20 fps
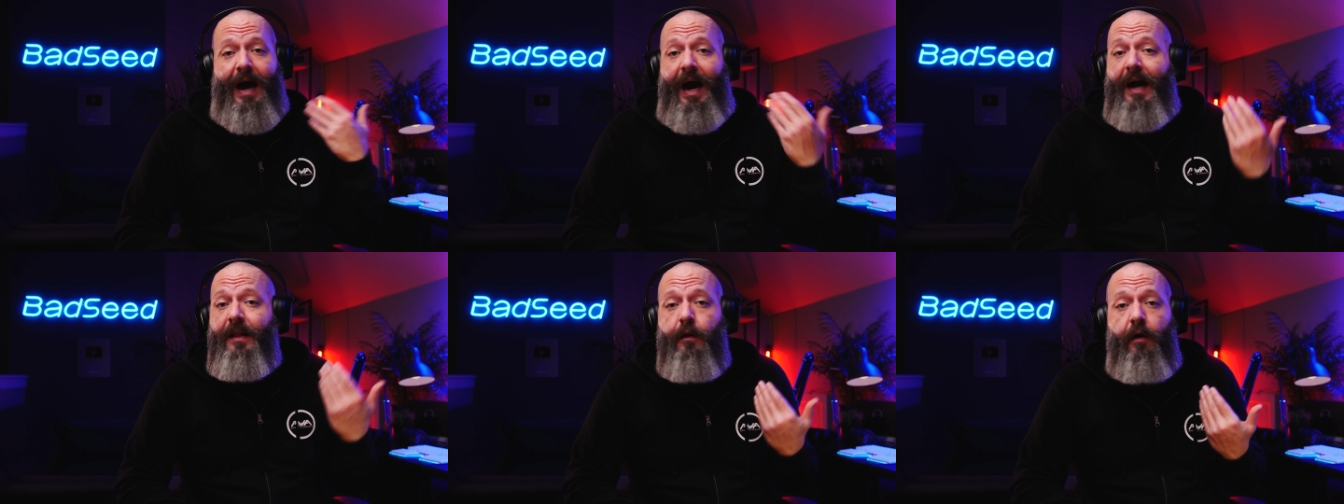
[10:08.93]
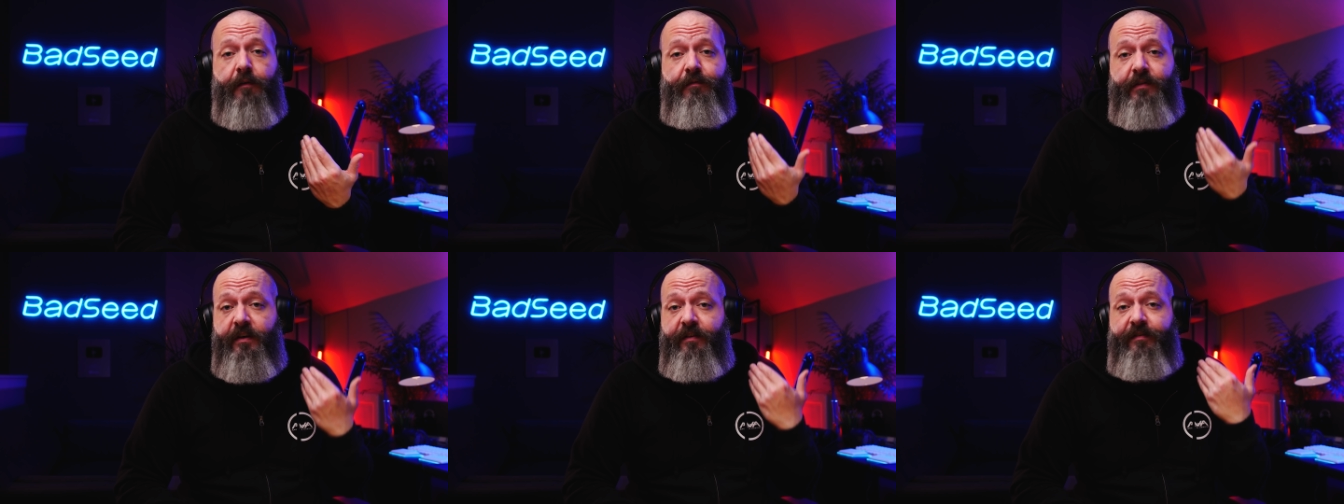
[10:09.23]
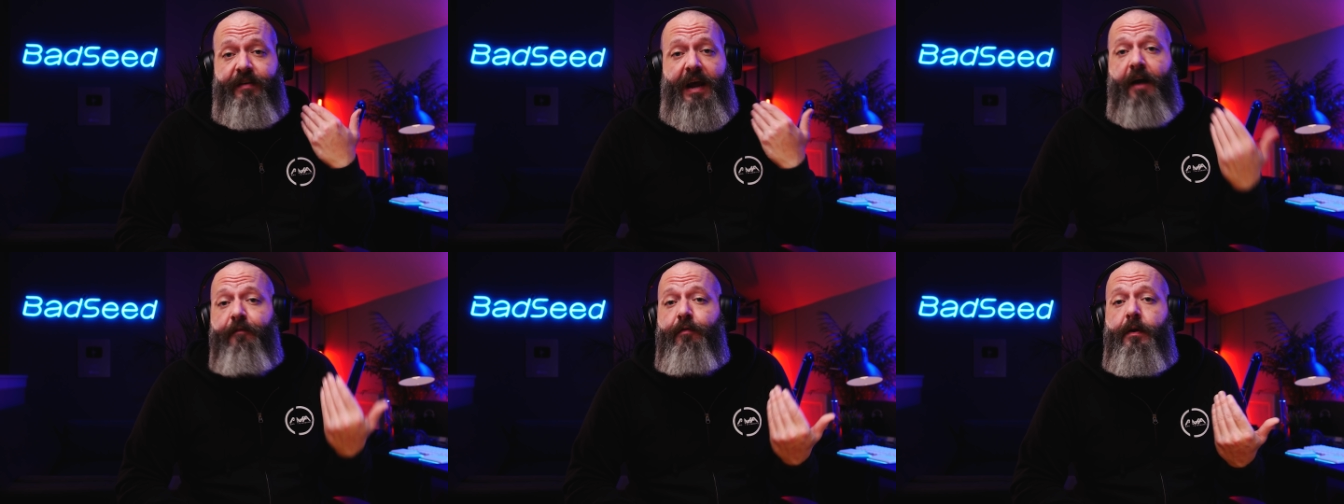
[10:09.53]
I love
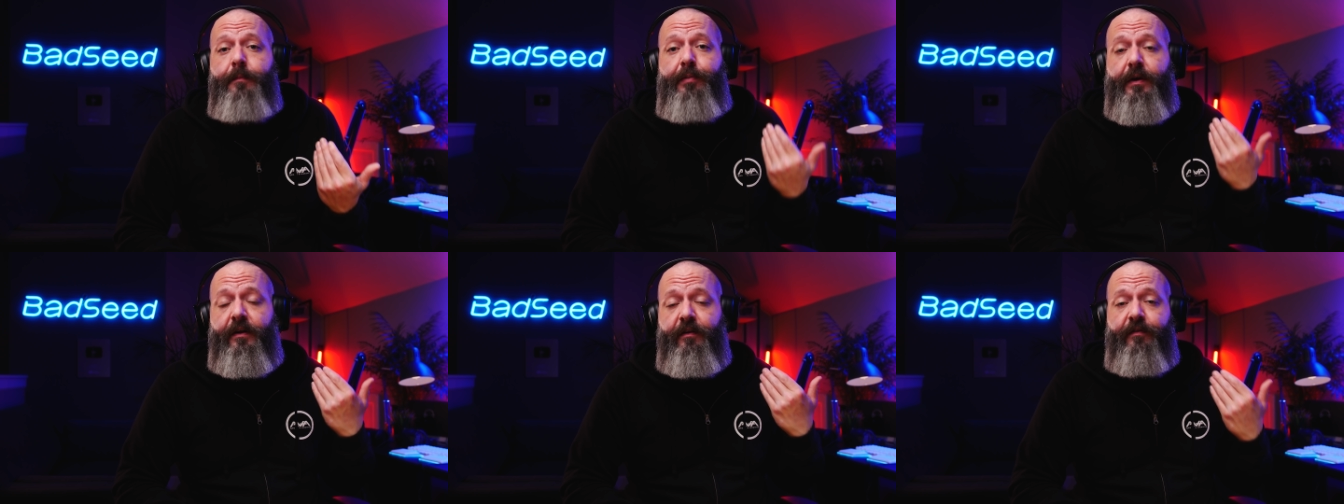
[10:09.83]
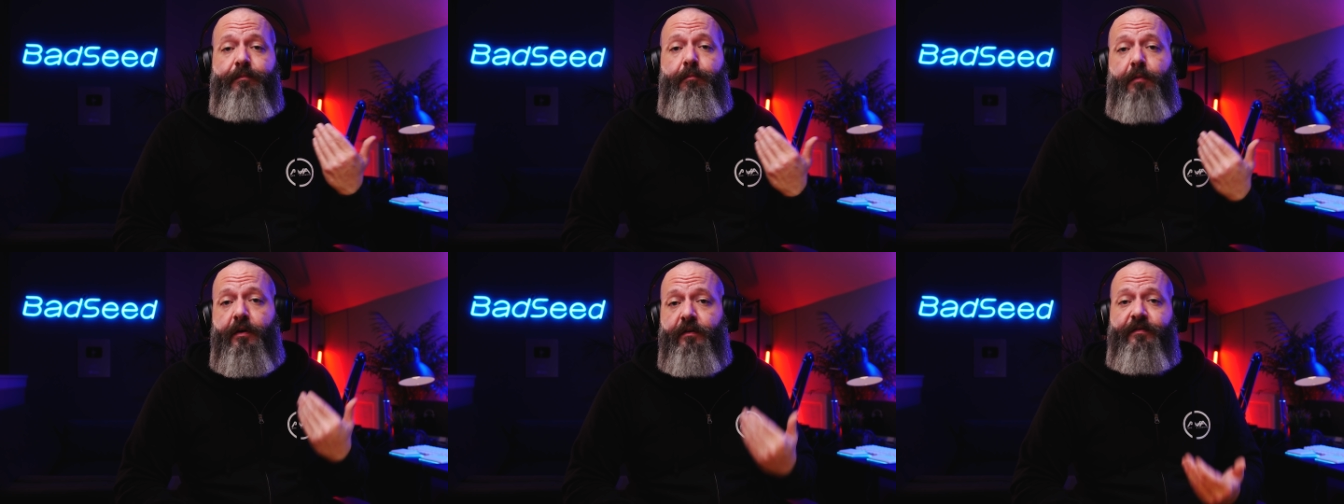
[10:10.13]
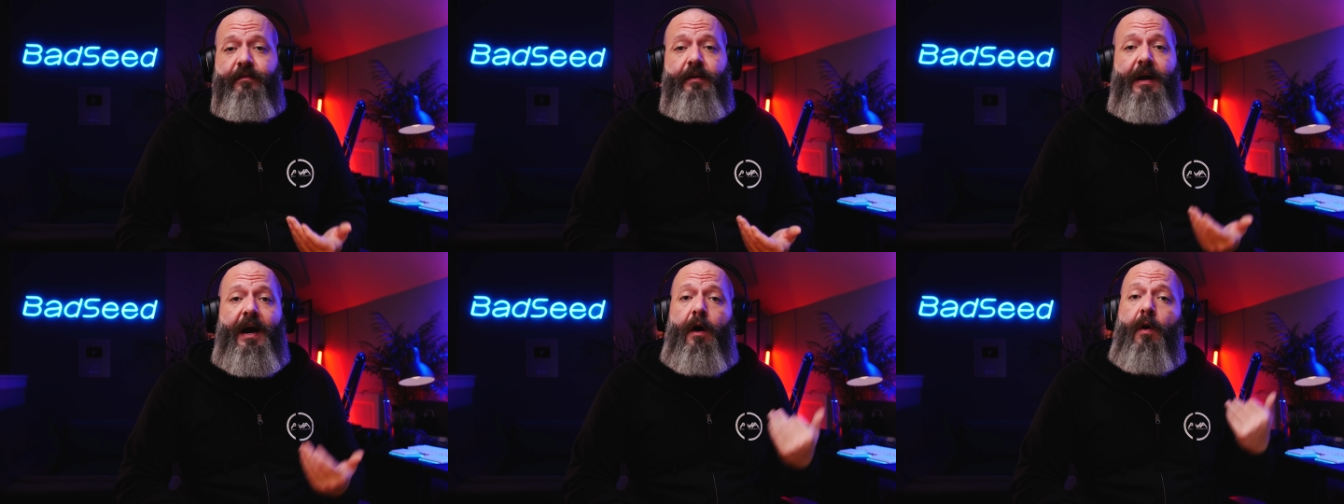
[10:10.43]
these every bit as
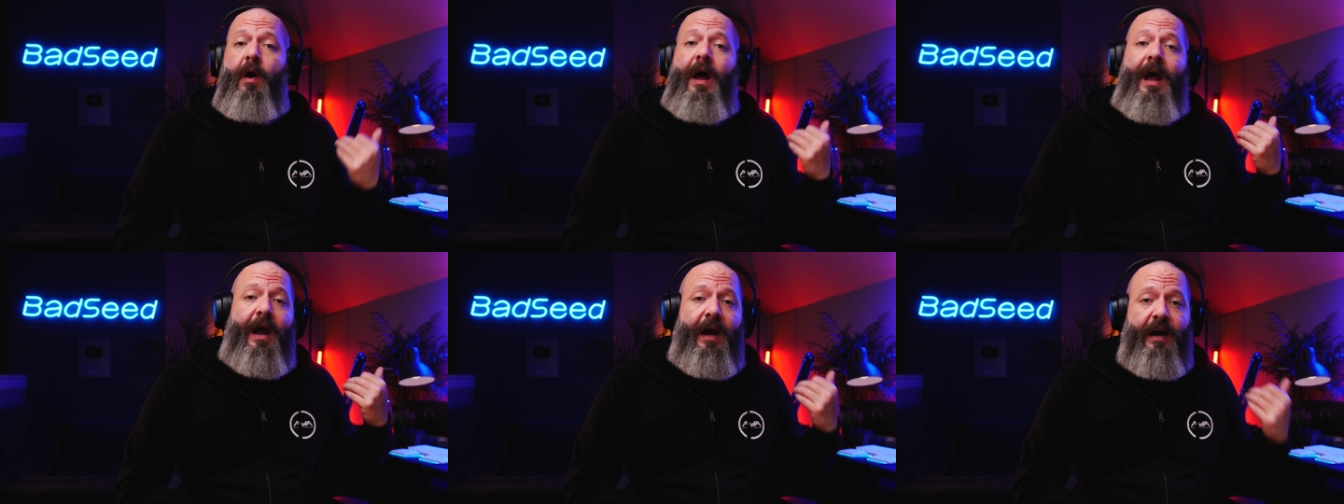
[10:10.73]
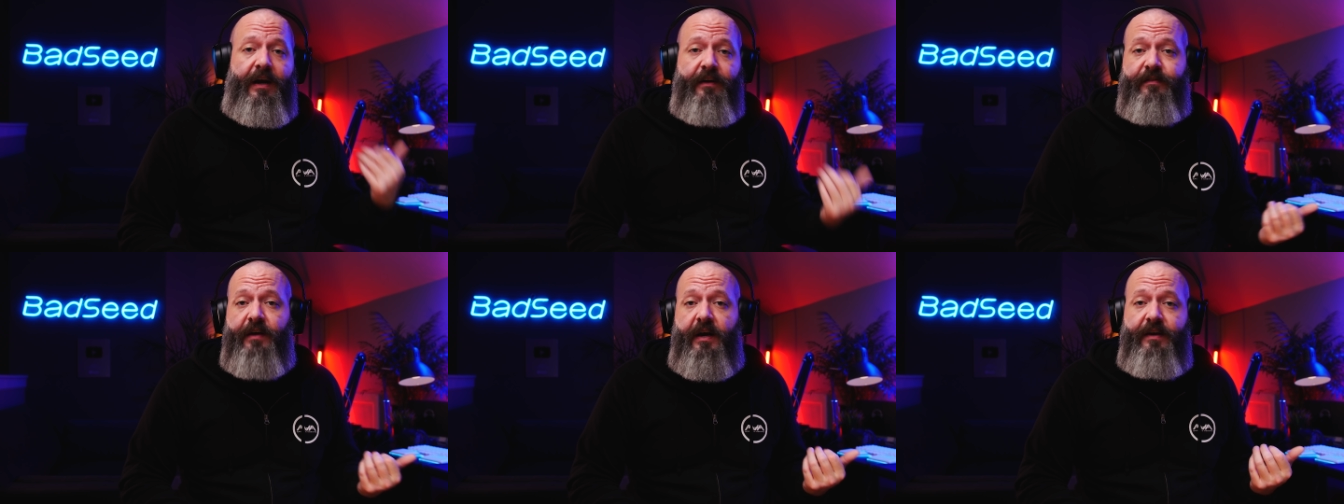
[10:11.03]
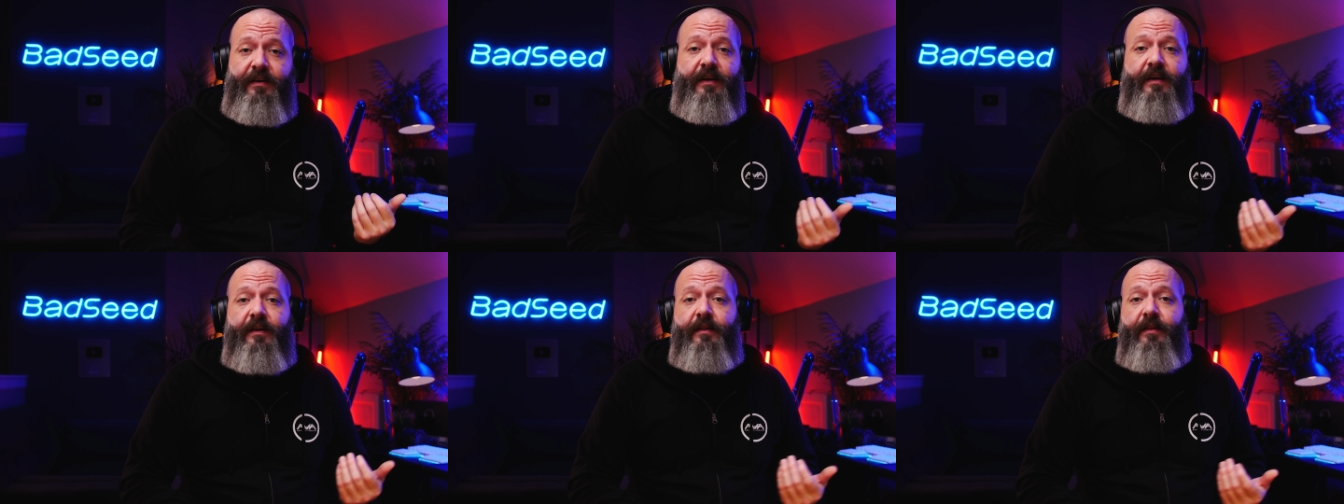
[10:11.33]
much now as
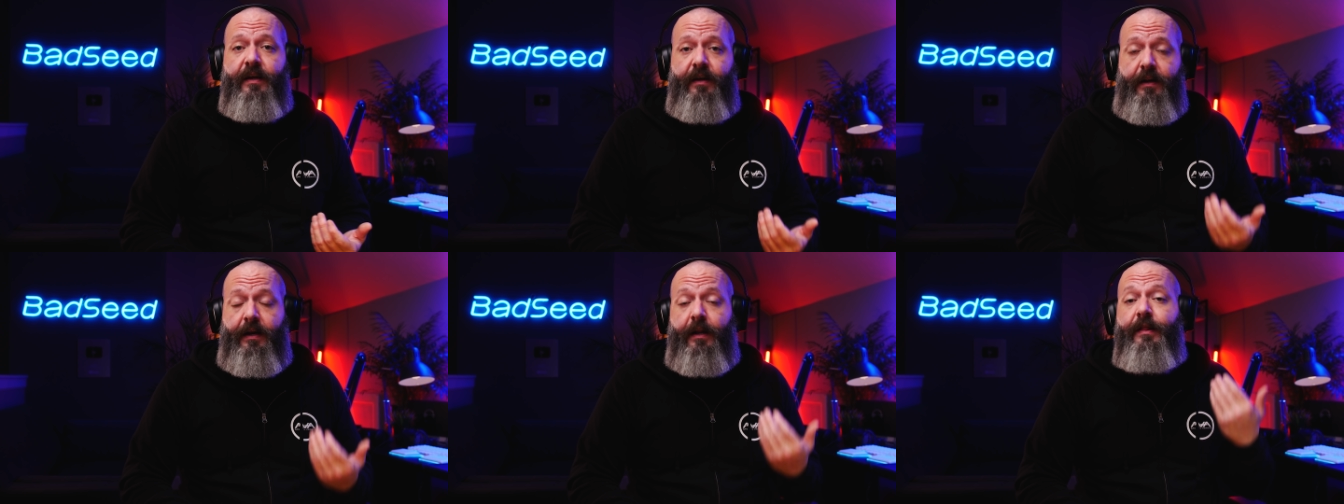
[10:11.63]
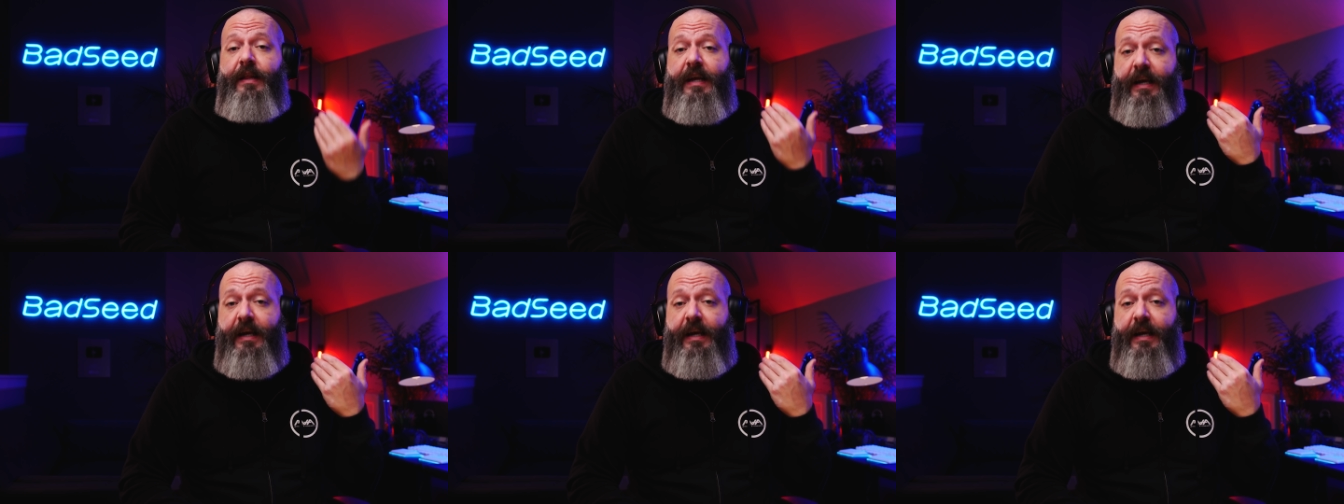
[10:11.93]
I did then.